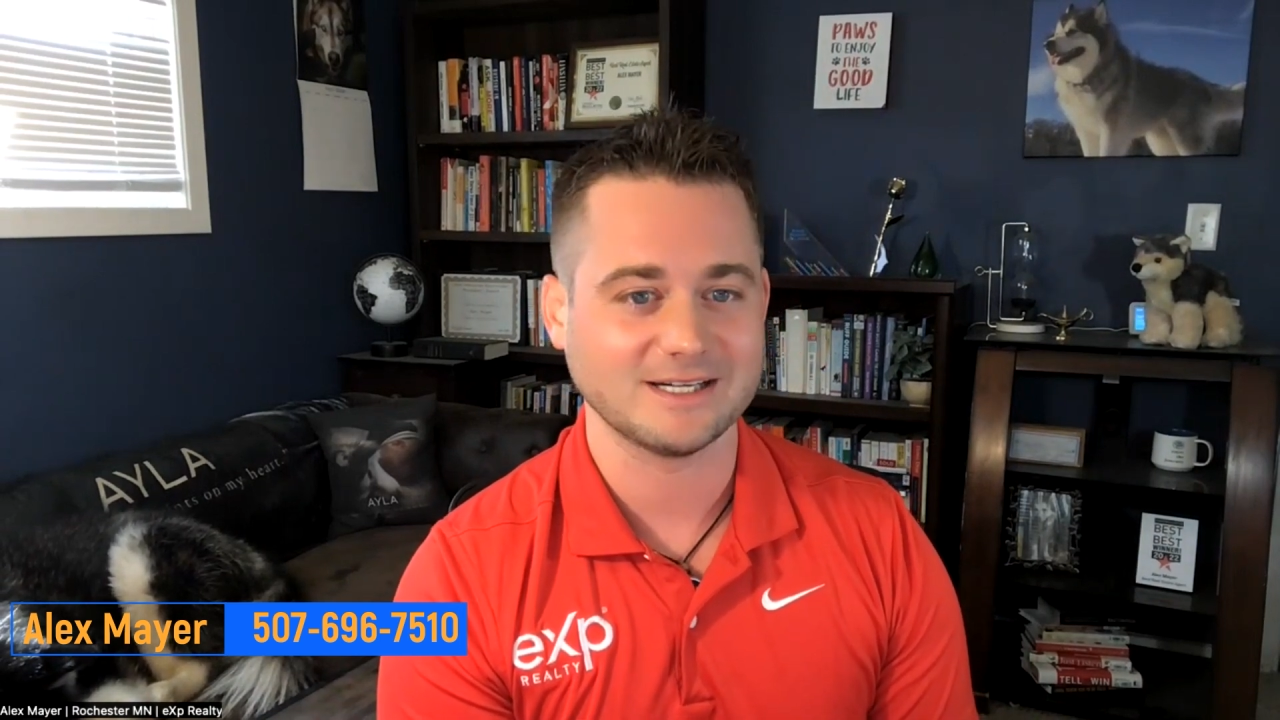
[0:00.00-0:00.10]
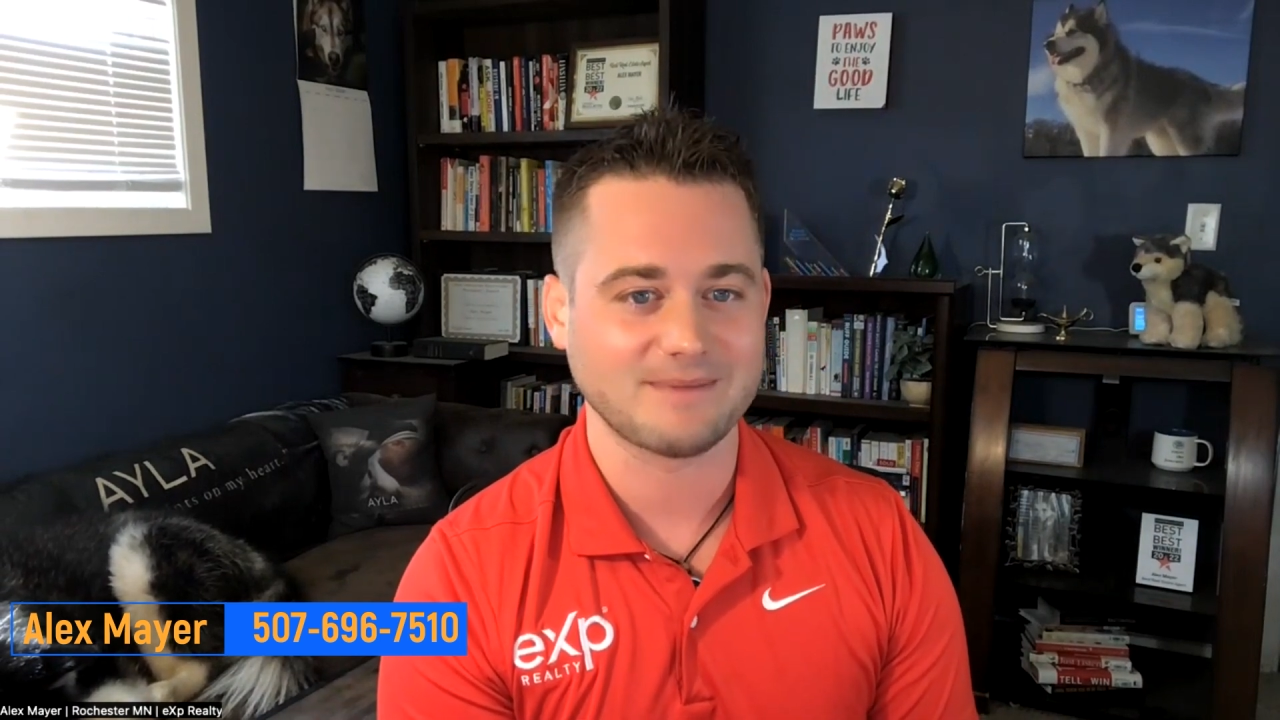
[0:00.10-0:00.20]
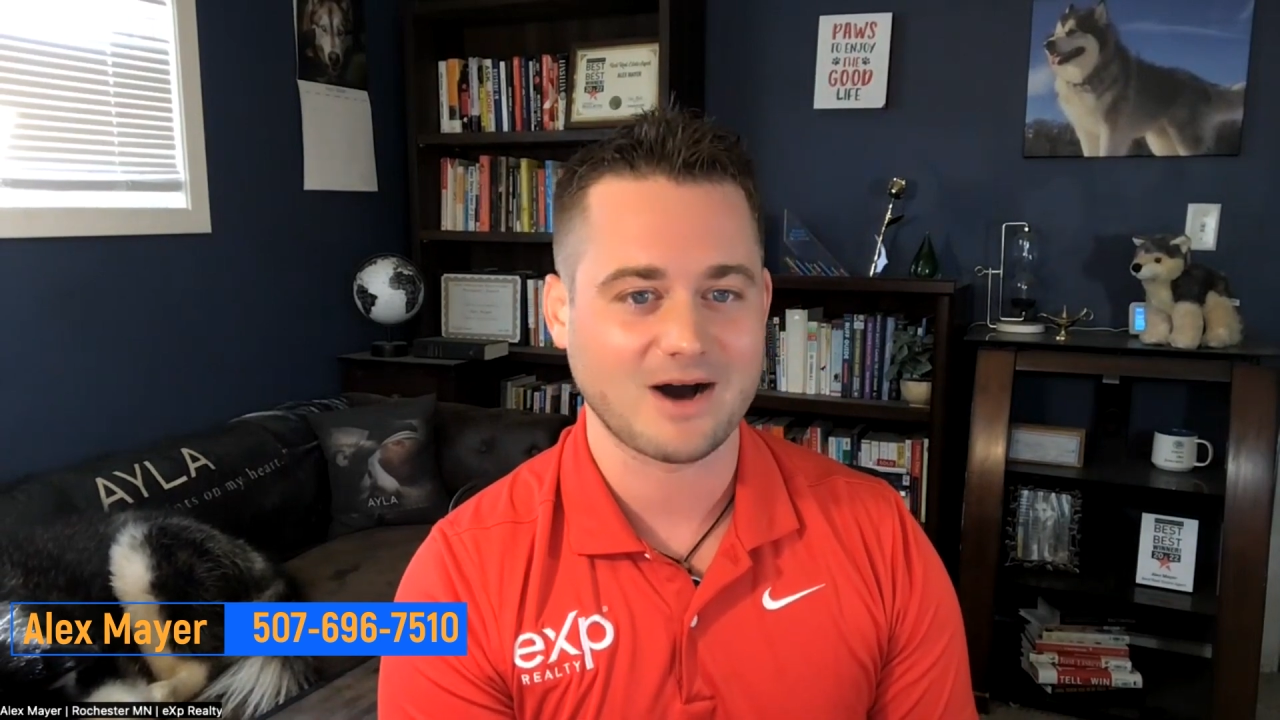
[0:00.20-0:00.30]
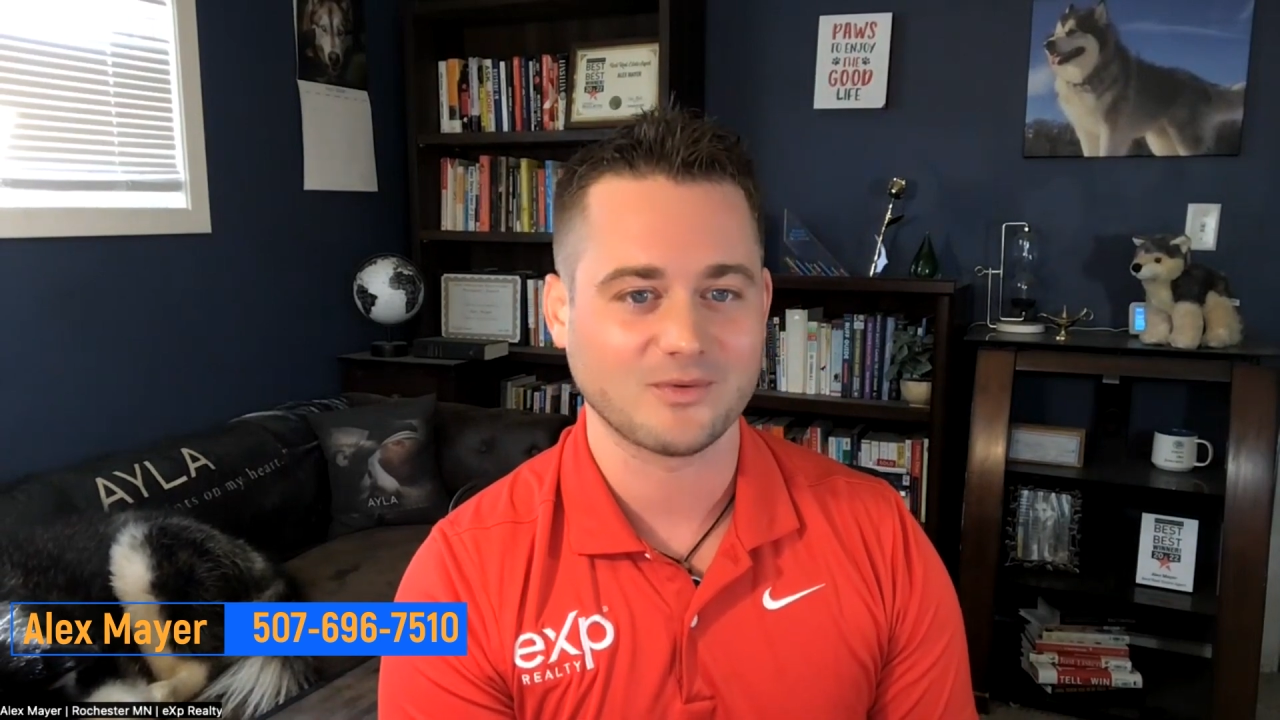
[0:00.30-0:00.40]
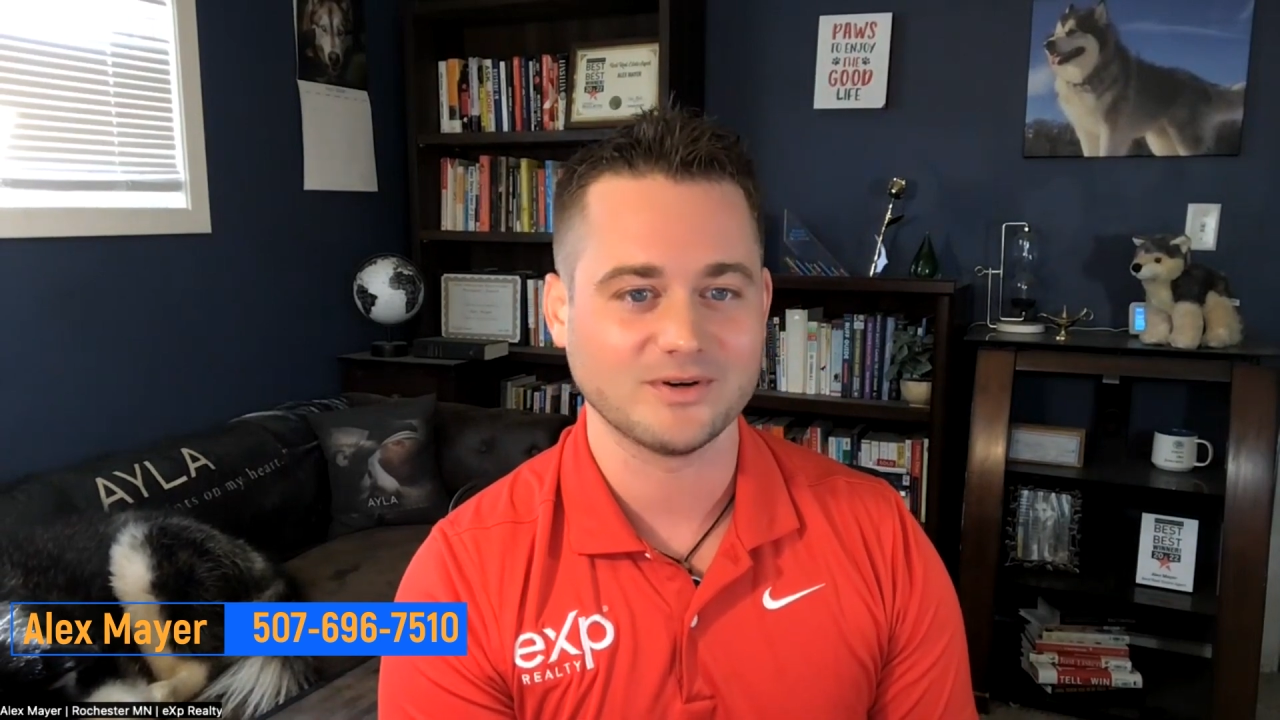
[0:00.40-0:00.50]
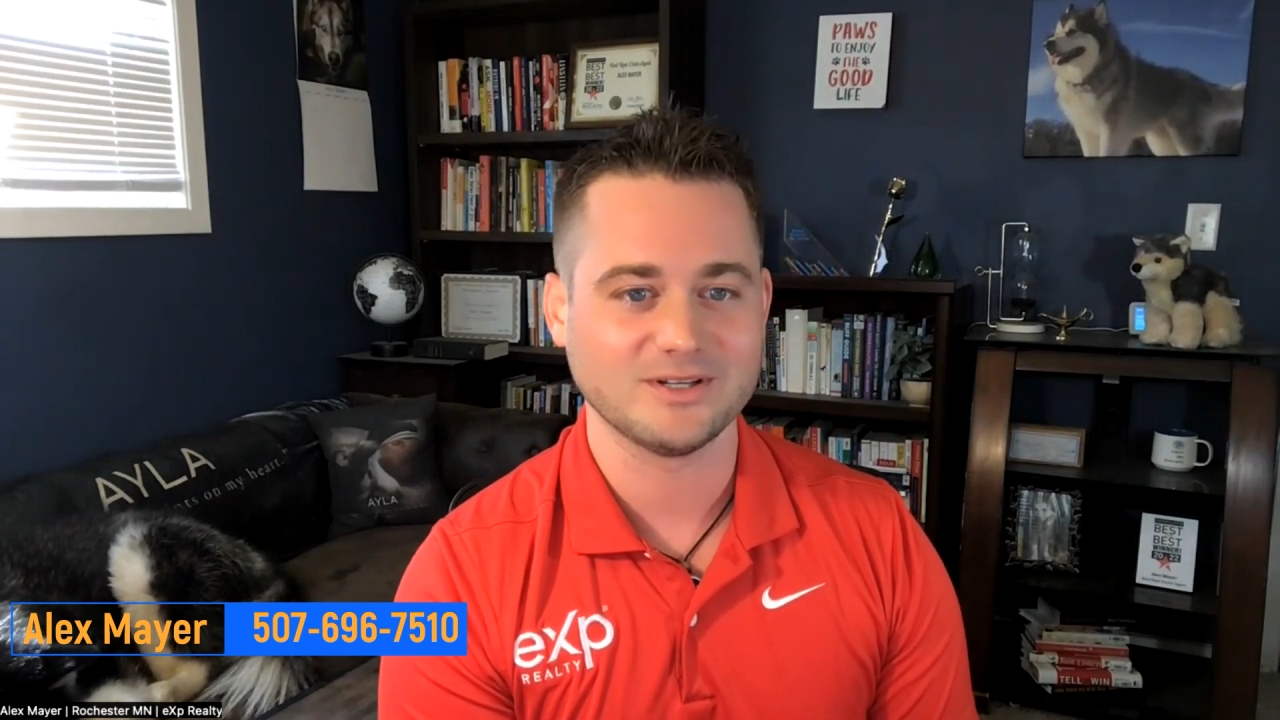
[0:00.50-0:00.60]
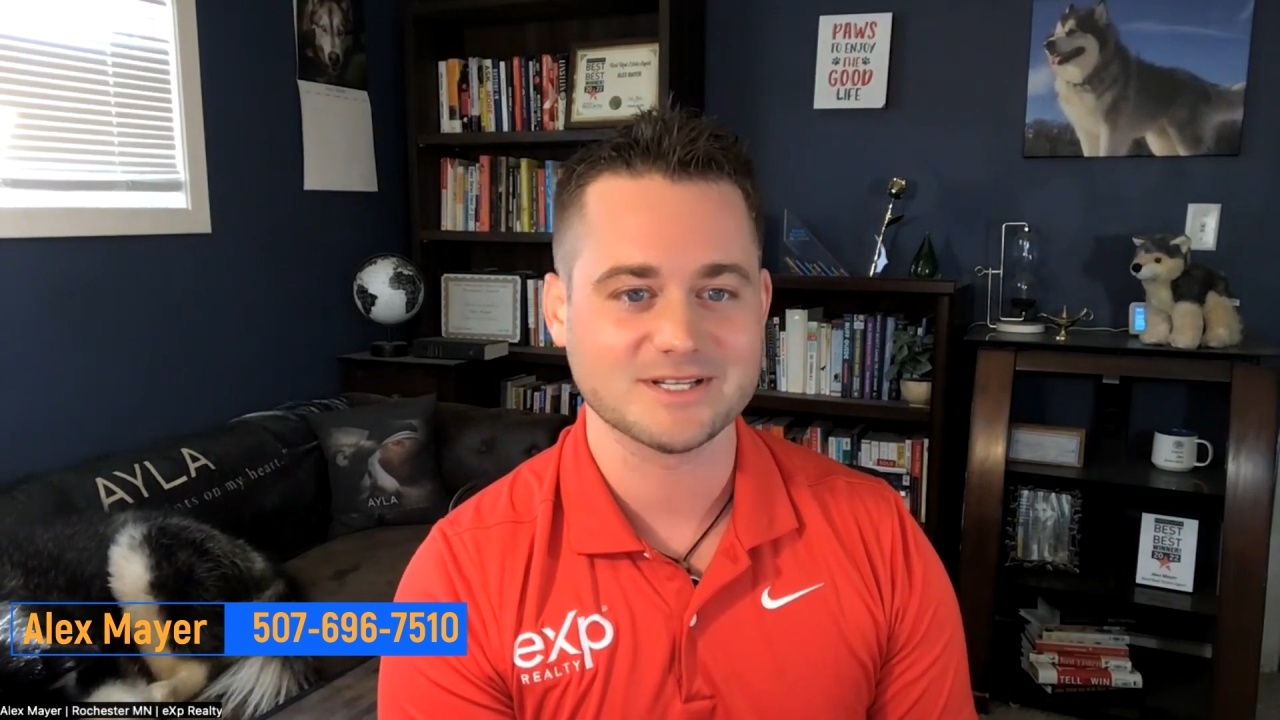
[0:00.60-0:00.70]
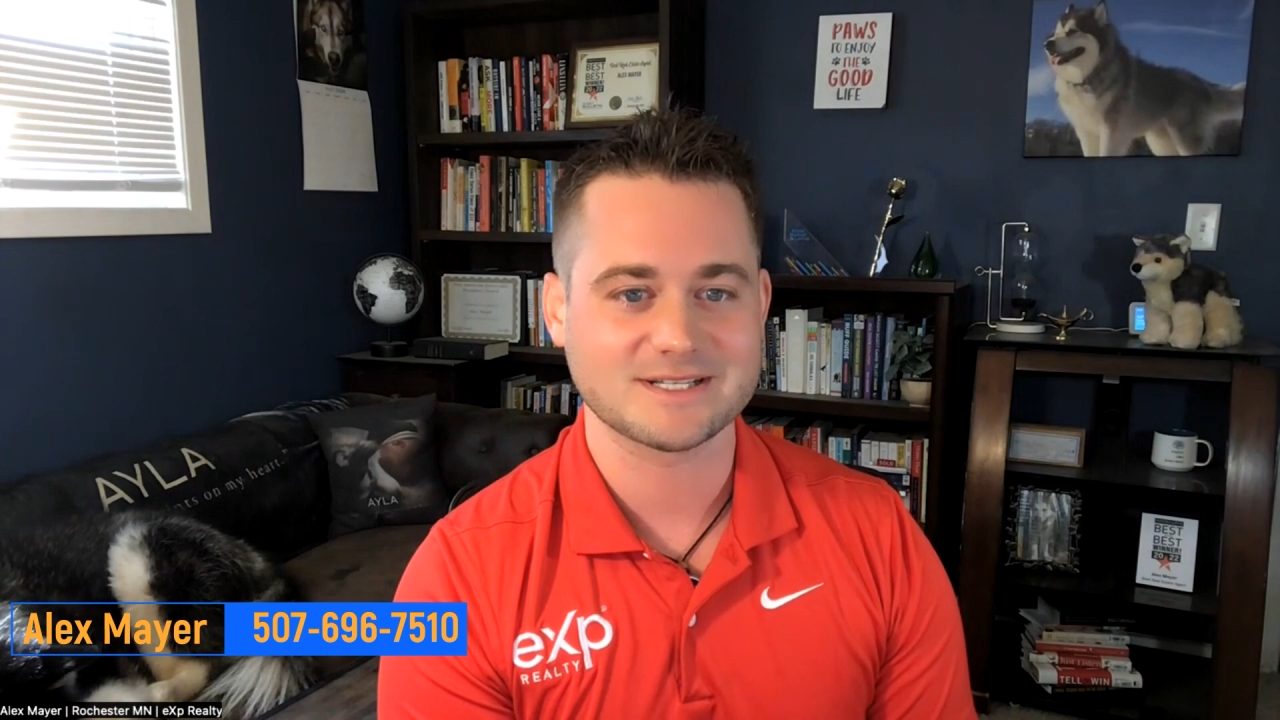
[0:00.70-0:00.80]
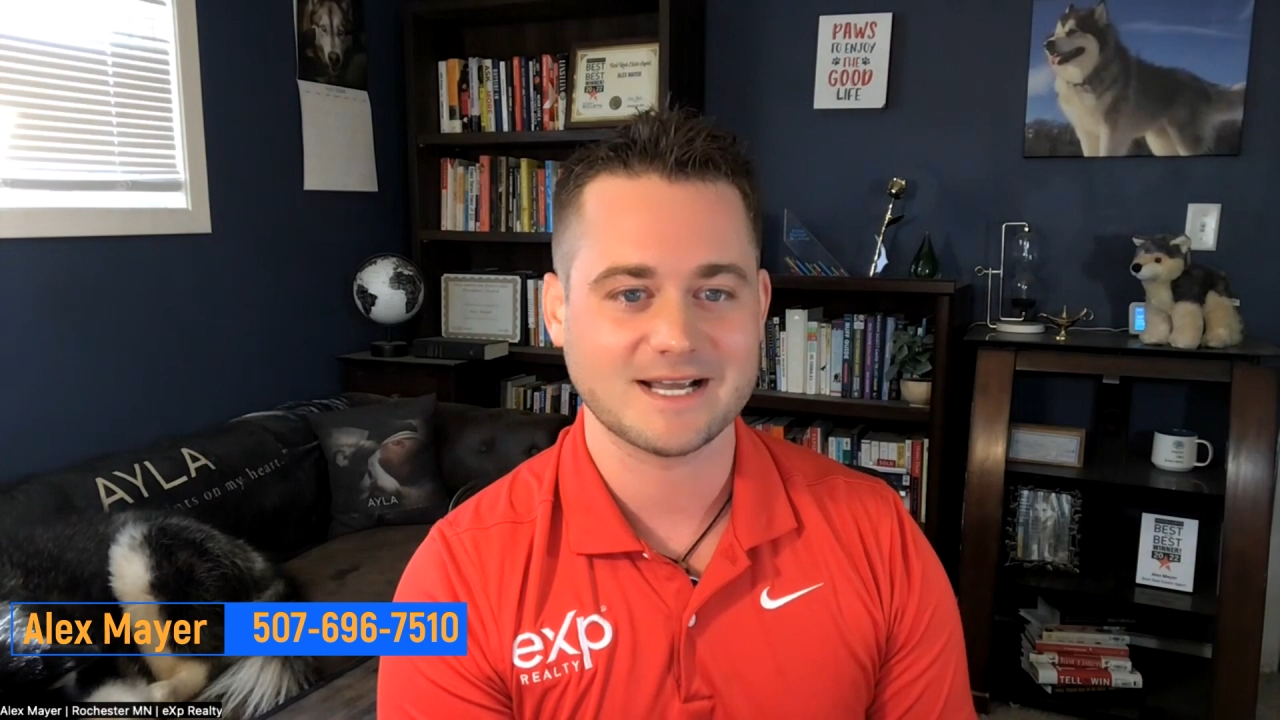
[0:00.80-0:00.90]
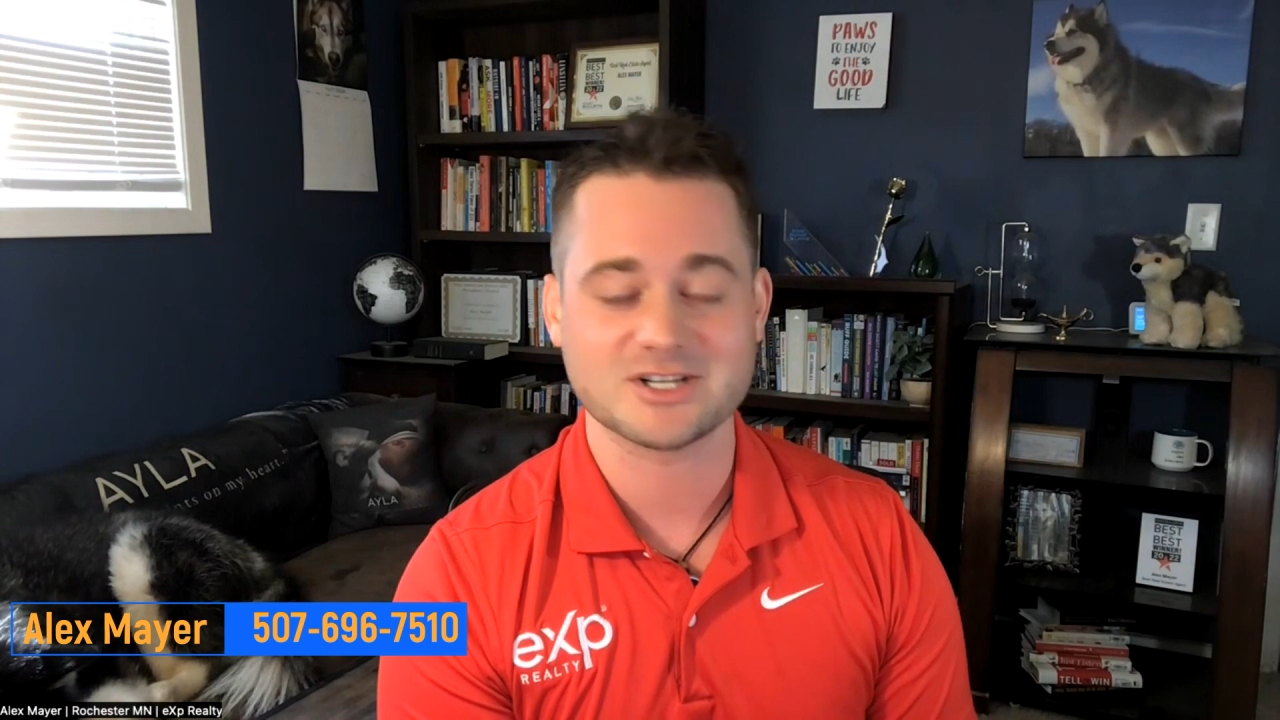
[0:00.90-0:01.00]
about real
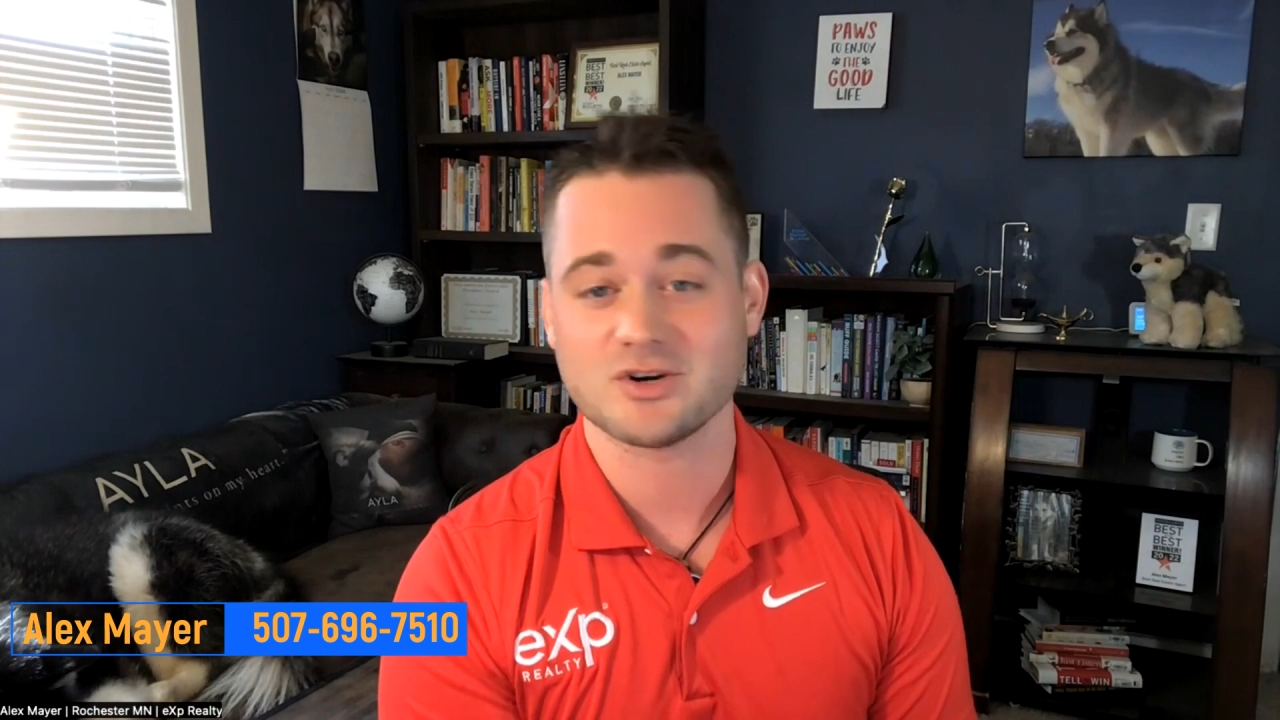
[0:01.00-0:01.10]
estate,